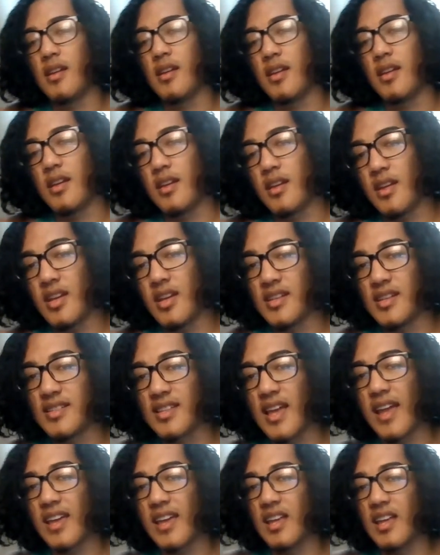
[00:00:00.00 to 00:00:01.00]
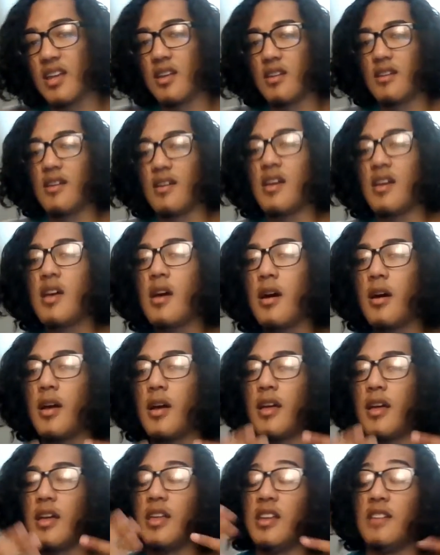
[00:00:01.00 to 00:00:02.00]
it's like an
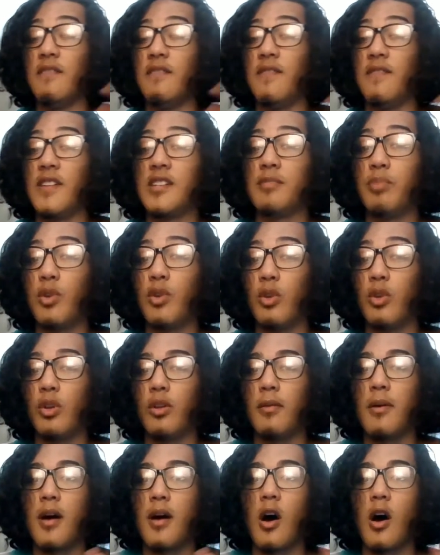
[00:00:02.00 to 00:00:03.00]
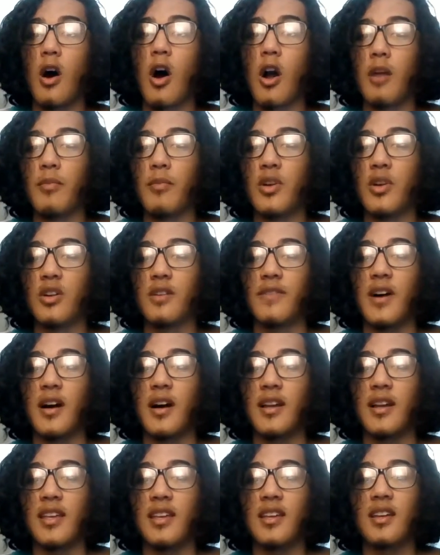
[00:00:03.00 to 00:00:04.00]
invisible armor of
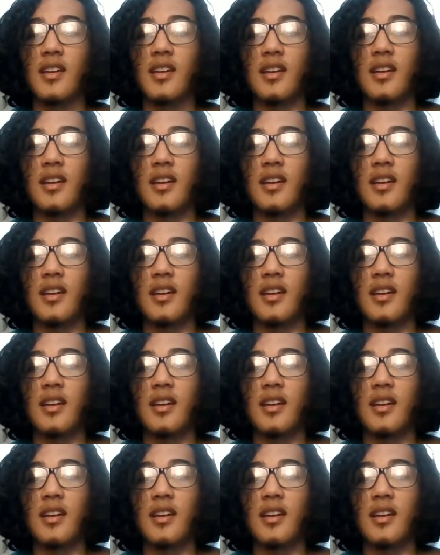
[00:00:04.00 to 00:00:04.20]
hockey.